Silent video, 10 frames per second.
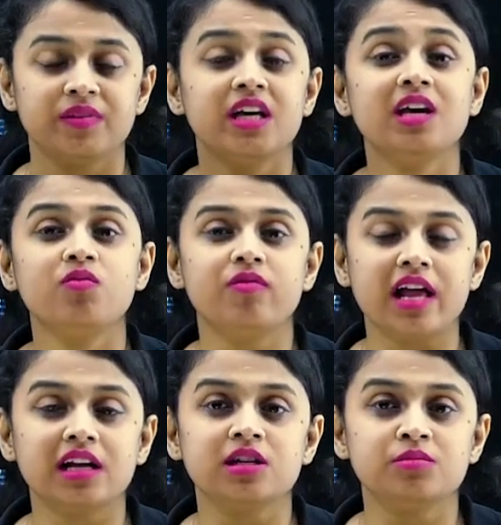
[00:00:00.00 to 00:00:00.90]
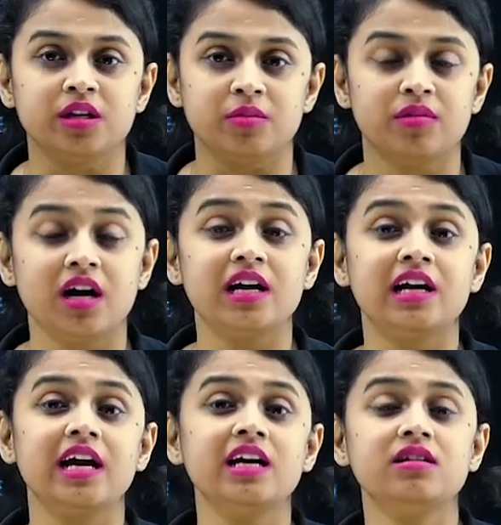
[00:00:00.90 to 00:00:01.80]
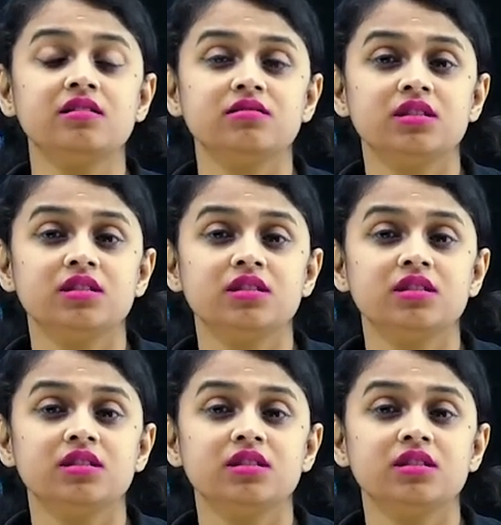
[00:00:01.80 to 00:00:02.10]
He welcomed him. Unlike